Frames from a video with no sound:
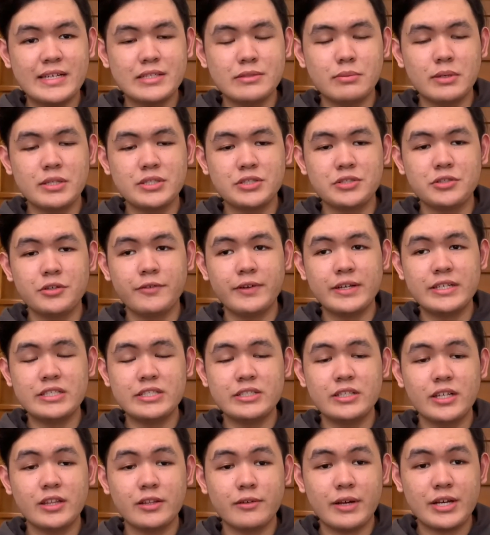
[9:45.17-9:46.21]
once you reach
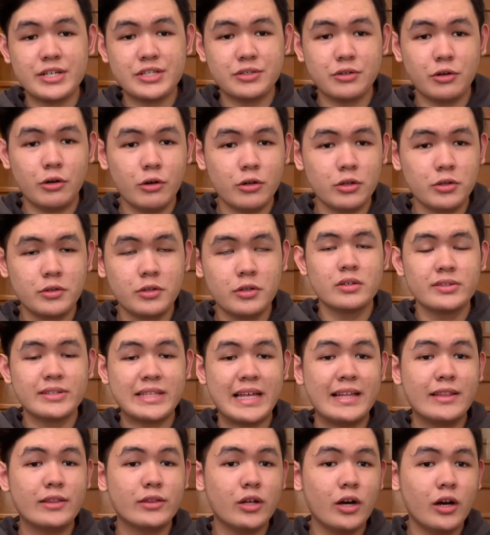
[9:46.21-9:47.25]
the threshold
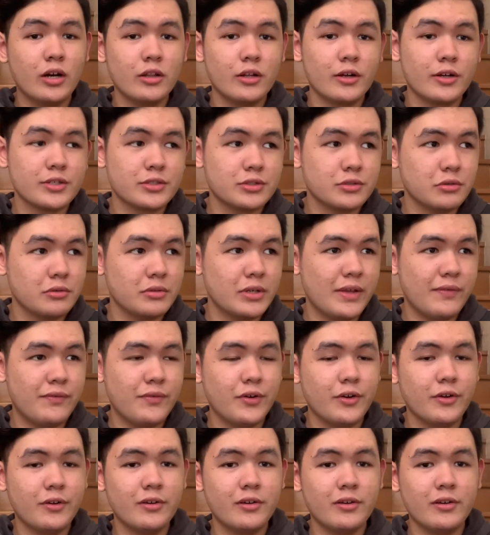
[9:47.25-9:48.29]
$10. So if
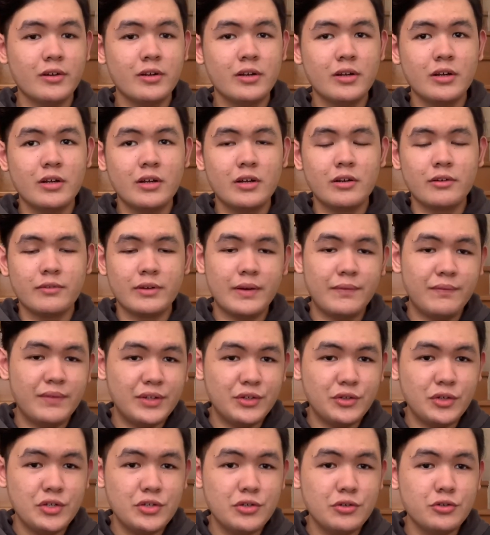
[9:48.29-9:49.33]
your
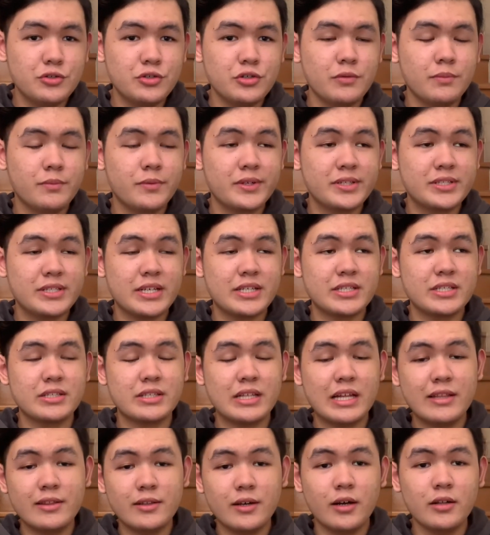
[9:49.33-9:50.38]
revenue in YouTube reaches
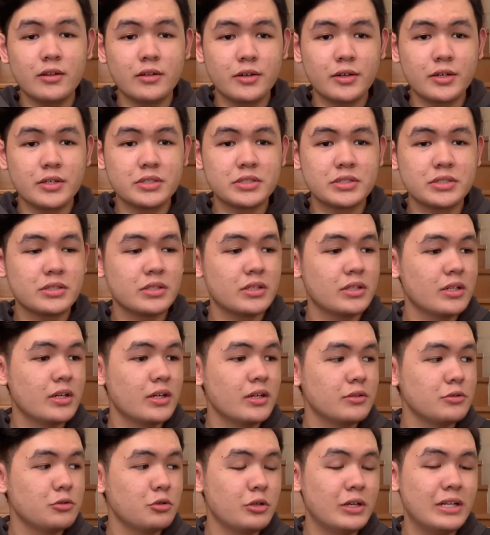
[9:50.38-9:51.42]
$10,
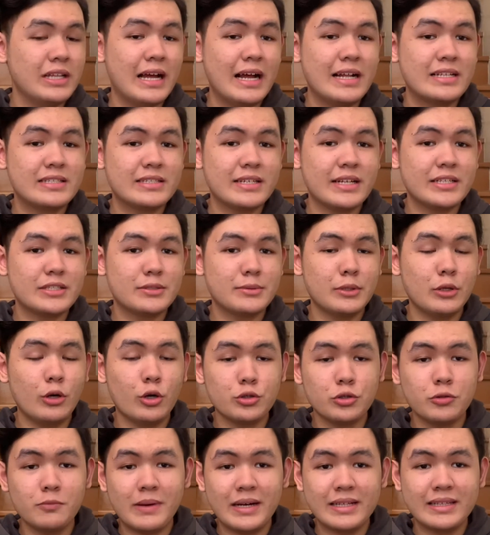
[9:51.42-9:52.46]
Google Adsense will
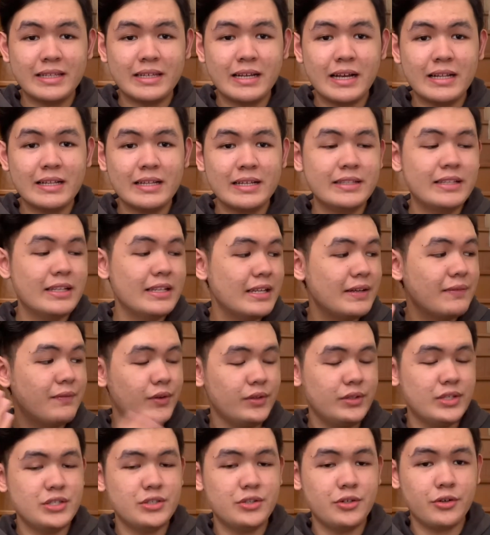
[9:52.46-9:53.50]
automatically deliver
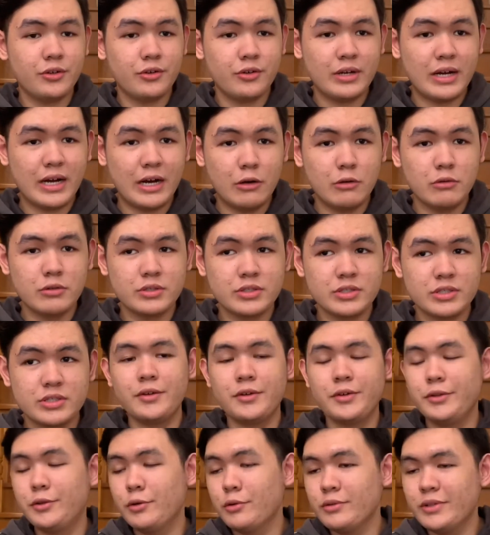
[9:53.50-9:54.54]
this to your house.
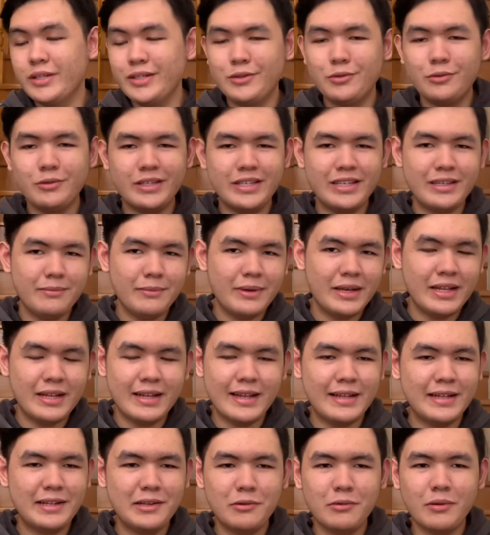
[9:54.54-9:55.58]
You don't need to email
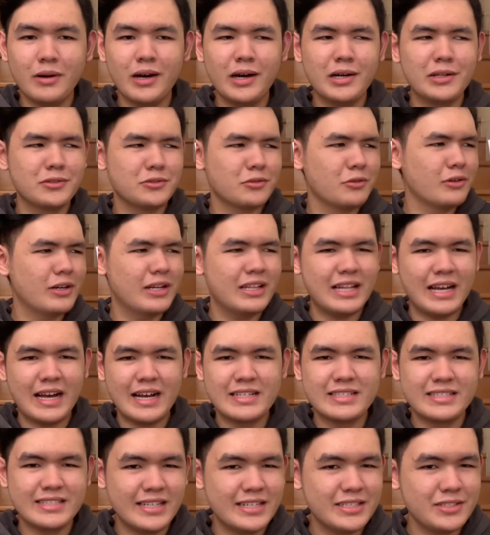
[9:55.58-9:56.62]
anyone, Google
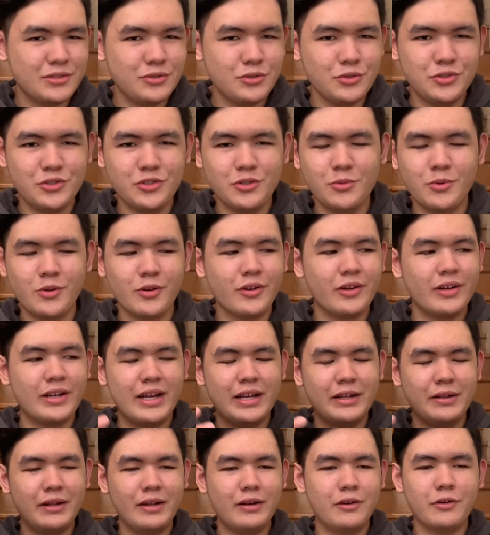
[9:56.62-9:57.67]
Adsense,
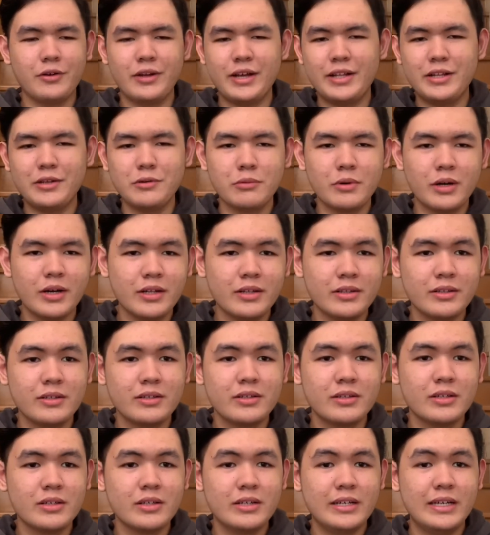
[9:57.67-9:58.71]
YouTuber, or anyone.
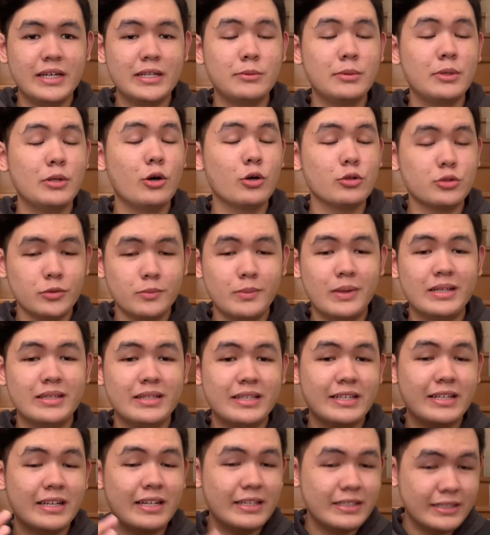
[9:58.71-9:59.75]
It will
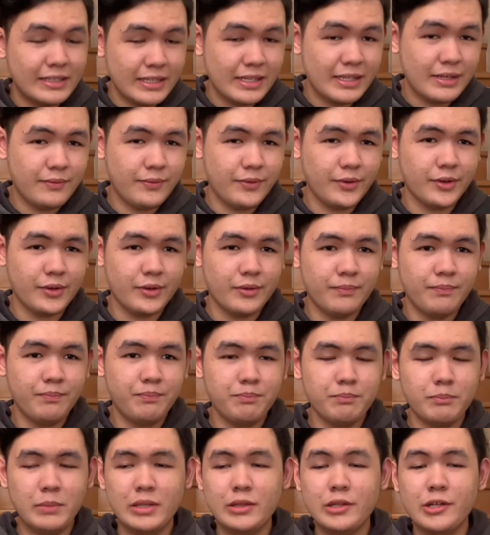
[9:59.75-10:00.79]
automatically deliver.
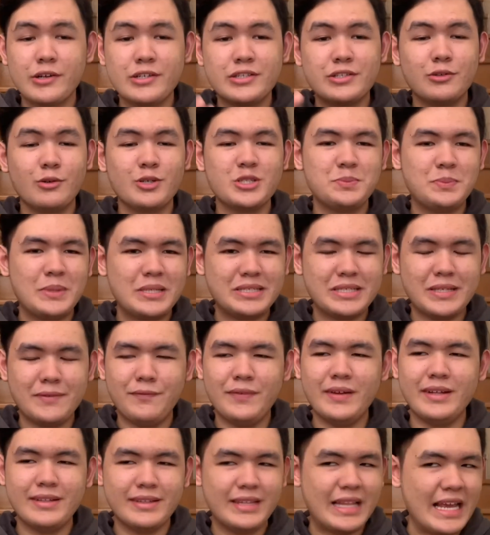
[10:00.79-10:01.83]
But there is no
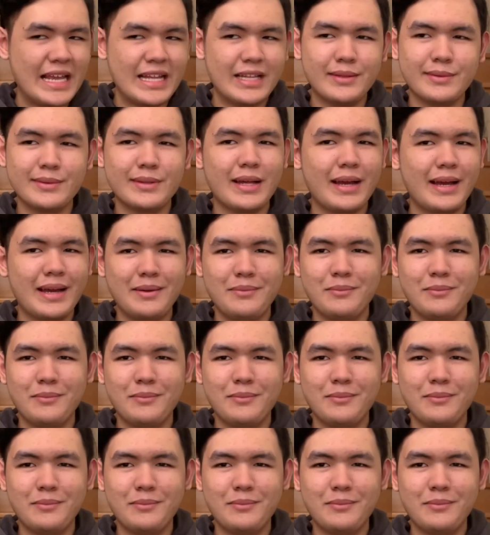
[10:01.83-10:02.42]
specific date, time,